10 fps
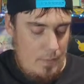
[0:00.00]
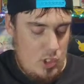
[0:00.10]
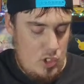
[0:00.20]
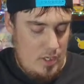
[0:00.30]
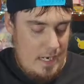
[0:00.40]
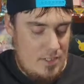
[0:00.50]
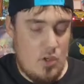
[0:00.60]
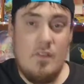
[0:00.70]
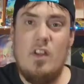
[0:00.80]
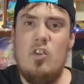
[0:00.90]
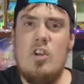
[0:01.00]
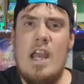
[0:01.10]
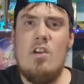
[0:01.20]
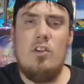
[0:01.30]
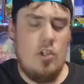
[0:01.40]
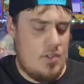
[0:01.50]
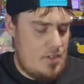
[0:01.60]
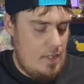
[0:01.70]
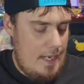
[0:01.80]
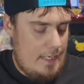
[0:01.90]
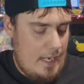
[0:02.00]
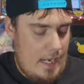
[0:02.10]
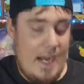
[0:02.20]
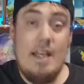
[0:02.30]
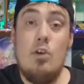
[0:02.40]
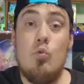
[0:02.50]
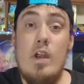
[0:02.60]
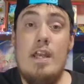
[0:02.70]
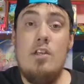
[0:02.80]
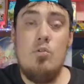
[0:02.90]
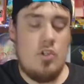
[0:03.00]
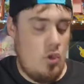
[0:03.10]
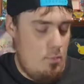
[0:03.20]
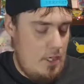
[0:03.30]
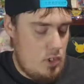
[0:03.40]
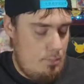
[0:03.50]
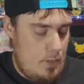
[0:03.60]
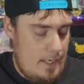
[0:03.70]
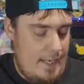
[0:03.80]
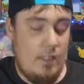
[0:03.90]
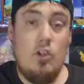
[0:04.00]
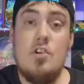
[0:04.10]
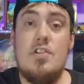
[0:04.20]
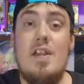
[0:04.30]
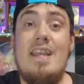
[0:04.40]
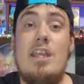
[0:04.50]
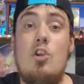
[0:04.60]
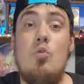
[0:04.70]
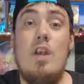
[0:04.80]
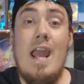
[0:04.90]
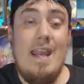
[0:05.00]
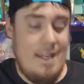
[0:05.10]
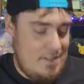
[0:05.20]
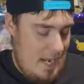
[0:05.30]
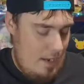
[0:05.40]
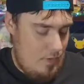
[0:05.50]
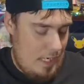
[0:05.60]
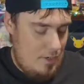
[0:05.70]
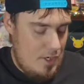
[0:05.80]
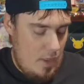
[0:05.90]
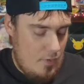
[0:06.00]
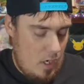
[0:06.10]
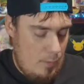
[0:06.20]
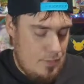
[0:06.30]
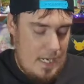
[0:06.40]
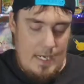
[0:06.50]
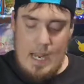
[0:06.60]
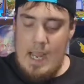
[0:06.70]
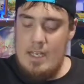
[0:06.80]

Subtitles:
Make sure you guys are on the lookout. It looks like, I didn't read into it too much, but it looks like Unite is having another update,